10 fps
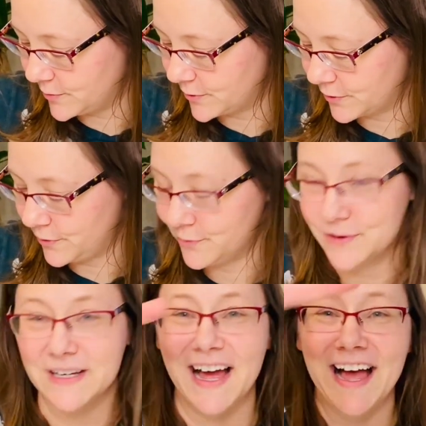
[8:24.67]

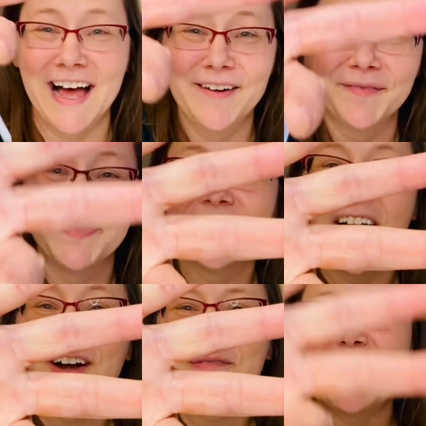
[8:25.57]
cute
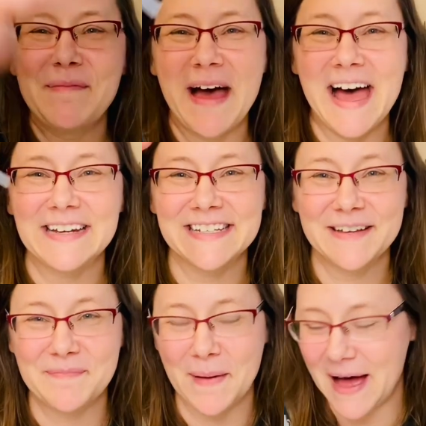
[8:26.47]
heart pipette,
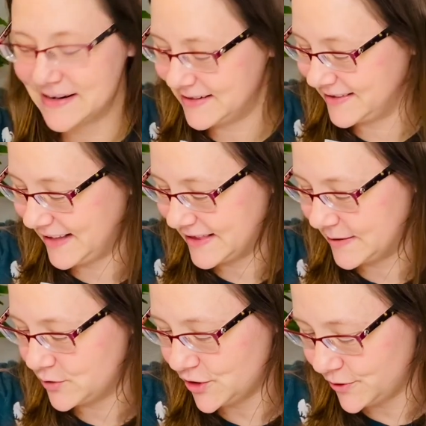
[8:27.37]
but let
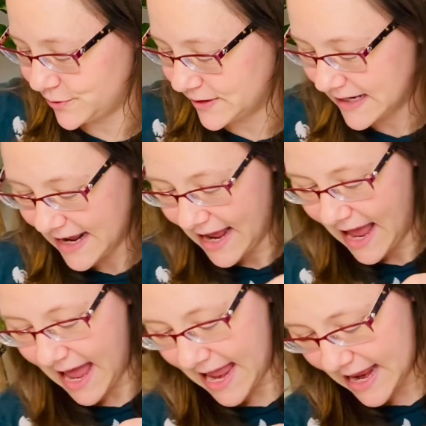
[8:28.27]
them choose.
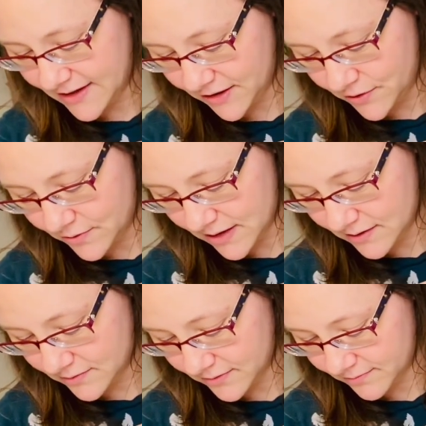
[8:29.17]
And you
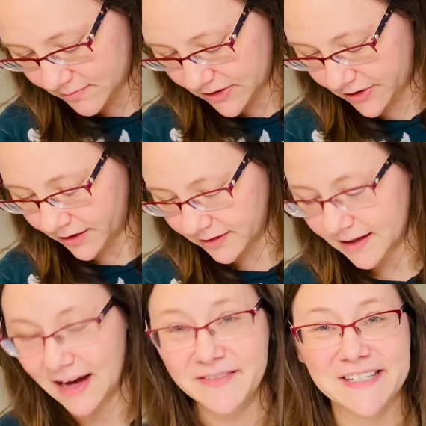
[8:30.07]
can start the
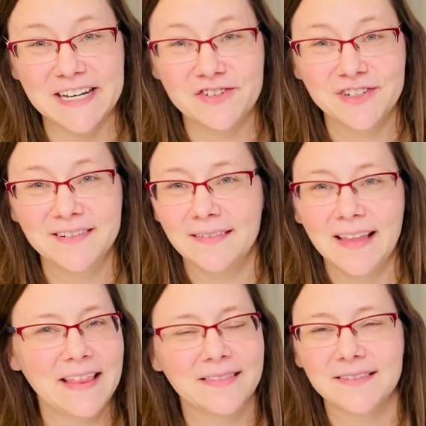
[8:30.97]
conversation.
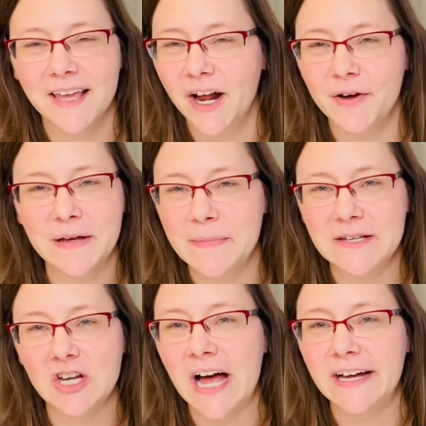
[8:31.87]
It can be
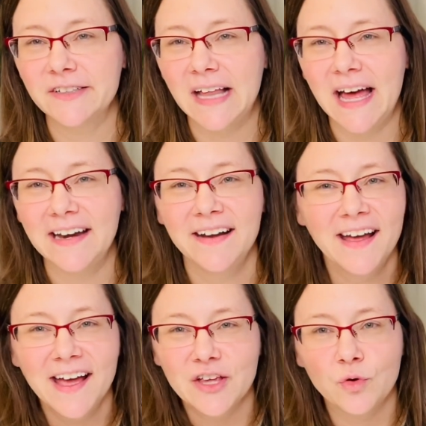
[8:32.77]
child-led.
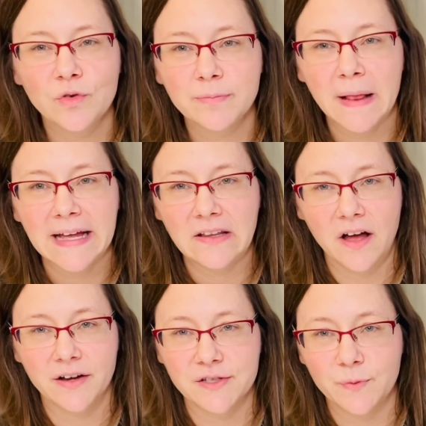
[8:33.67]
You can play
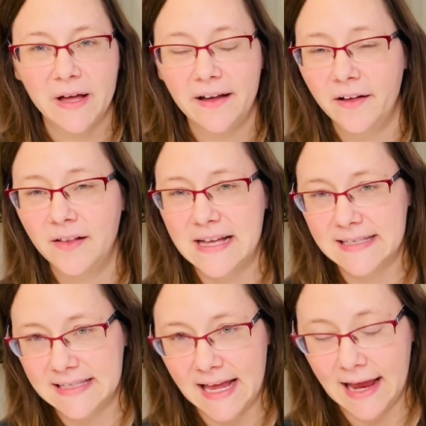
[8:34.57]
along as well and
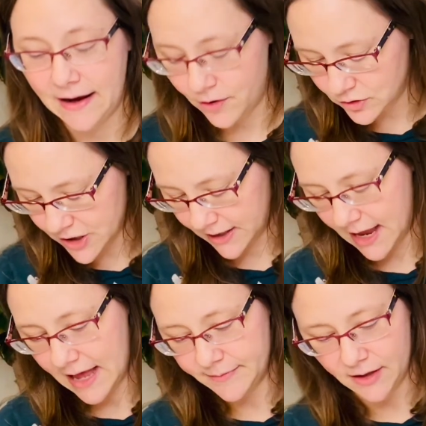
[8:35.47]
say, oh, look,
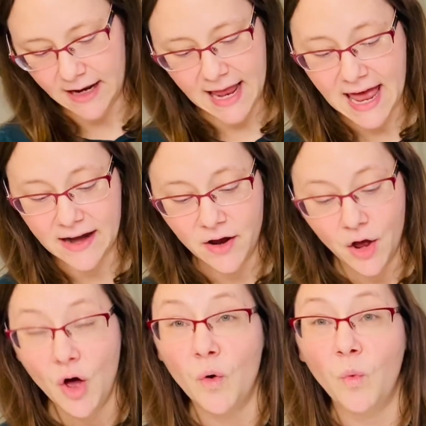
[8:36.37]
I'm gonna add
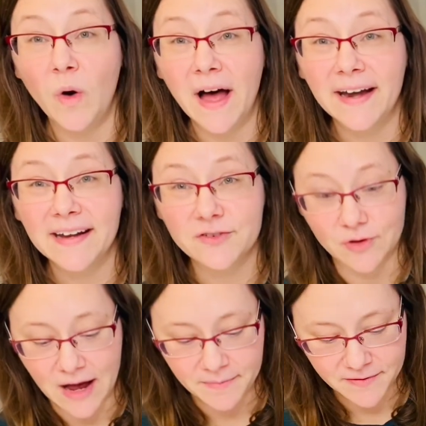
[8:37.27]
1
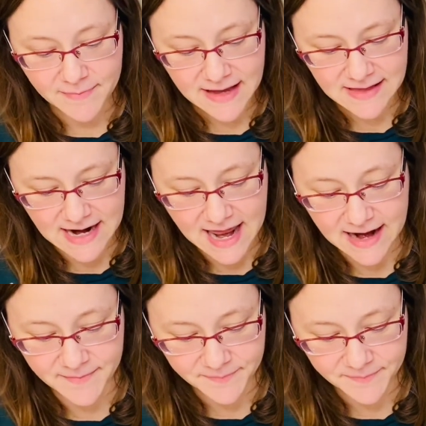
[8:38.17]
drop of melanin.